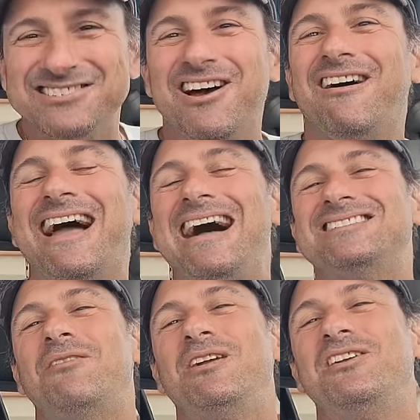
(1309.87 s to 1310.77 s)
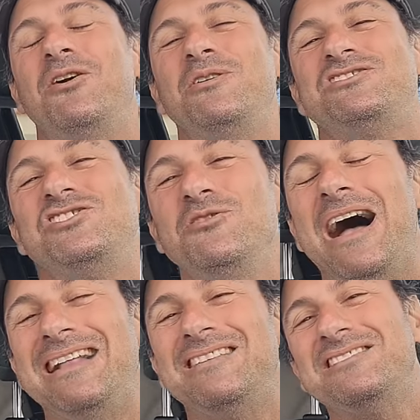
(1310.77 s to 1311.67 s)
So, guys, I want to know what you
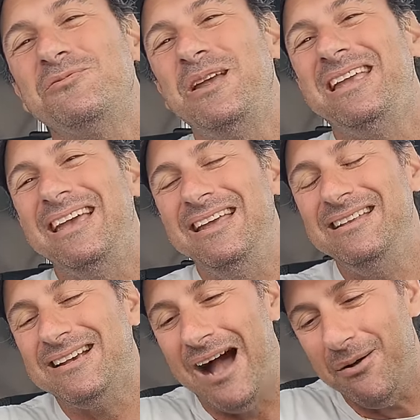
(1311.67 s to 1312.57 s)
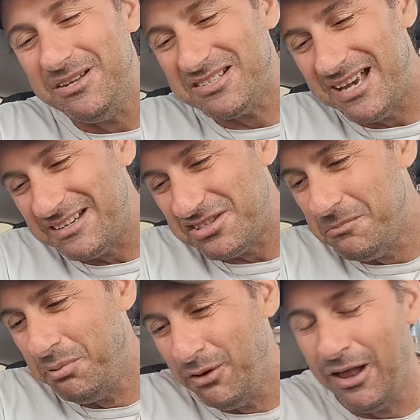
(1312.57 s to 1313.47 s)
got this week in the comment
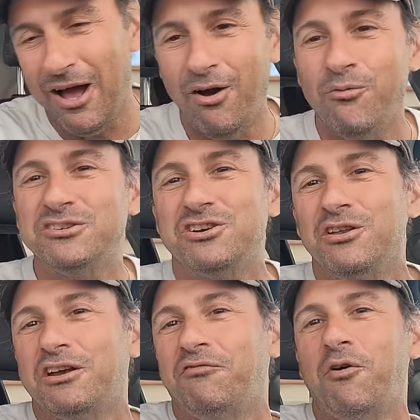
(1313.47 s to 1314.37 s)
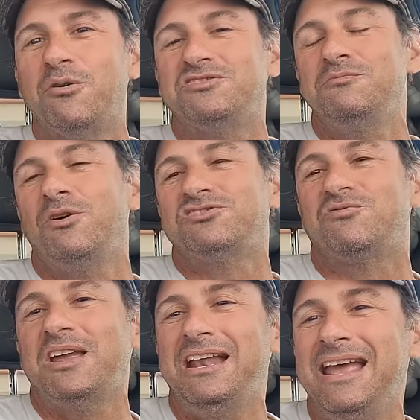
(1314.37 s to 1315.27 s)
section below and what you're looking forward to
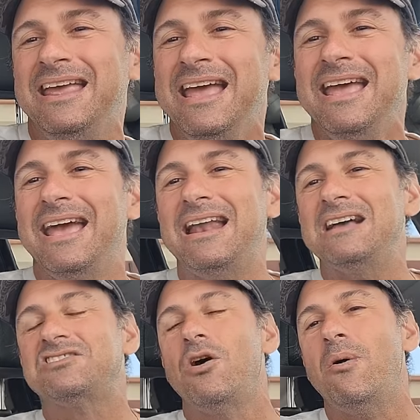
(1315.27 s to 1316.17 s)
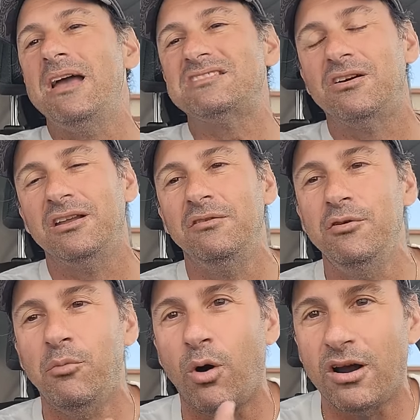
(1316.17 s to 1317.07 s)
most reading. And as always, I'm going to
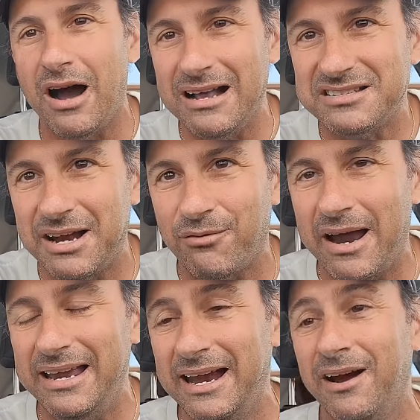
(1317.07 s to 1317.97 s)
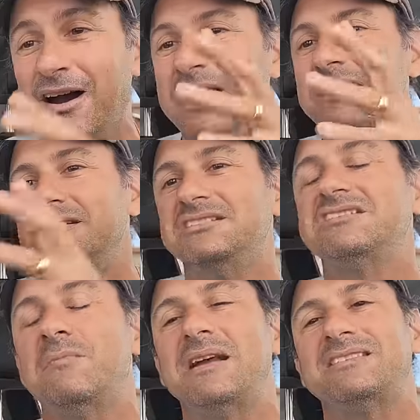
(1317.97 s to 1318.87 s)
leave you more content right here. This
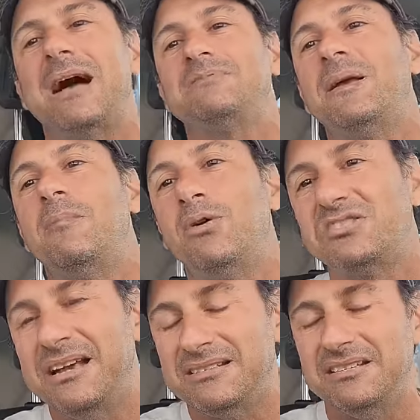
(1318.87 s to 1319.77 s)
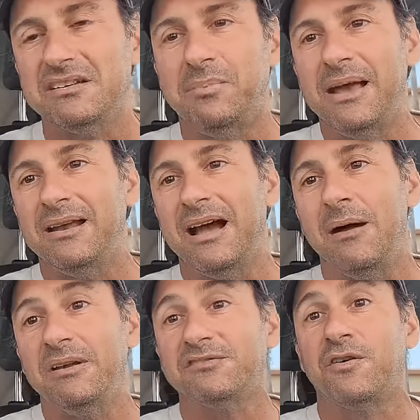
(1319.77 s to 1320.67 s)
is my top 10 most anticipated
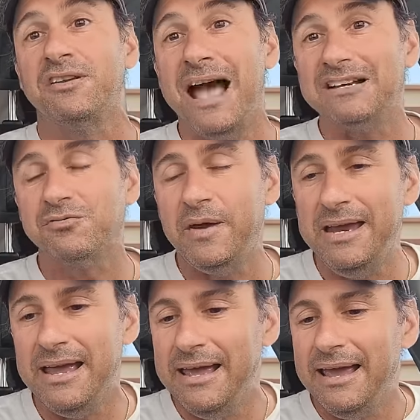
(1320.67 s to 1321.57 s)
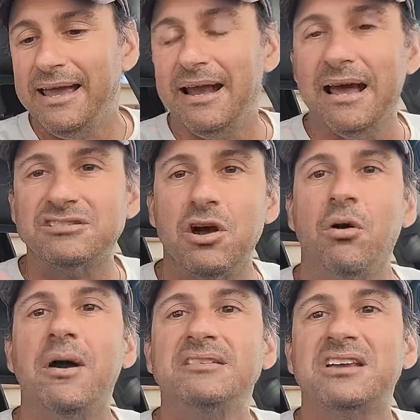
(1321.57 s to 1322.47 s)
comics for next week. And as
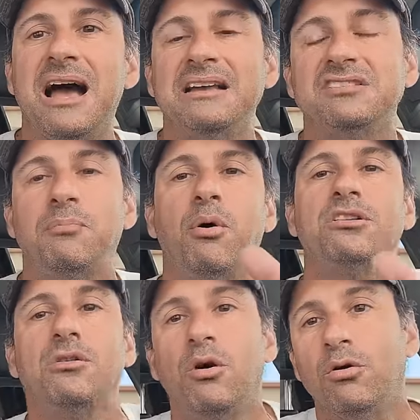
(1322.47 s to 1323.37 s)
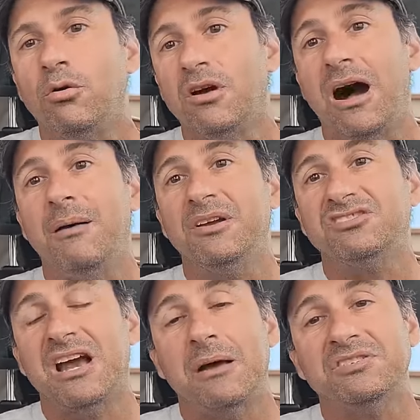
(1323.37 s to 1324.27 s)
always, guys, support the local comic
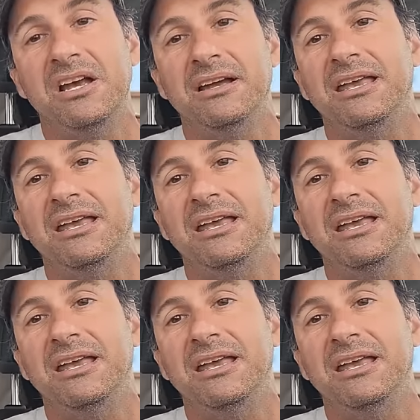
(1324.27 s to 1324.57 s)
shops.